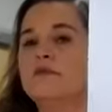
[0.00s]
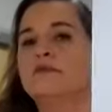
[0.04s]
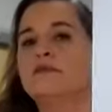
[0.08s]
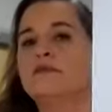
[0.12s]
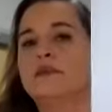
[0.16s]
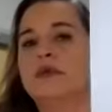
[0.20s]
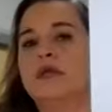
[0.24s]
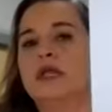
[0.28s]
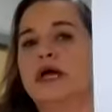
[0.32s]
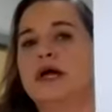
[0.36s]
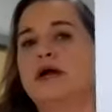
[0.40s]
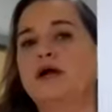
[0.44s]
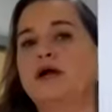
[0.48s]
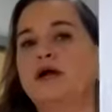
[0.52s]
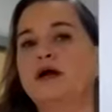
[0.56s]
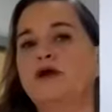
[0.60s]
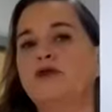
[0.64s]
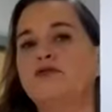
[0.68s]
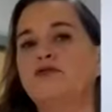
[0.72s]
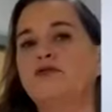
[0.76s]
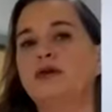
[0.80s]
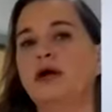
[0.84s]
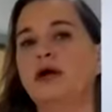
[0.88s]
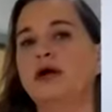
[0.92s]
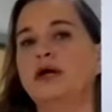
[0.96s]

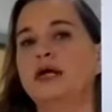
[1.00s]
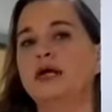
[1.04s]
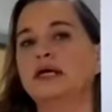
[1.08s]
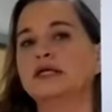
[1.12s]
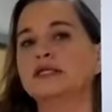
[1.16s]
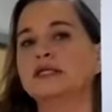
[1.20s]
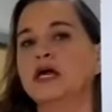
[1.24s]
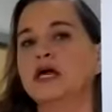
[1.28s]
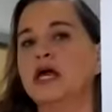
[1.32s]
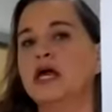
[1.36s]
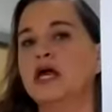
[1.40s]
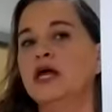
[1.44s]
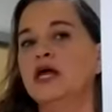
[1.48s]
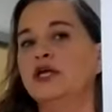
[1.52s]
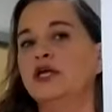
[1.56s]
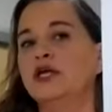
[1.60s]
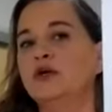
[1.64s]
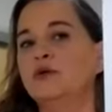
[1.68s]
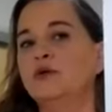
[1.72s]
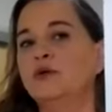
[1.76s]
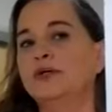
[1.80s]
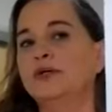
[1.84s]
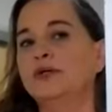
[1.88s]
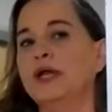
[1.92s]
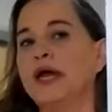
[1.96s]
laryngopharynx, you
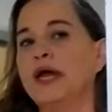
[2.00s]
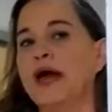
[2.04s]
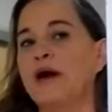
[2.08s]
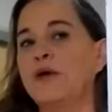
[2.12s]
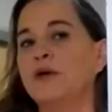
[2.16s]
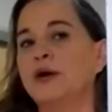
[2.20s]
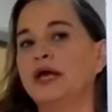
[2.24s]
will now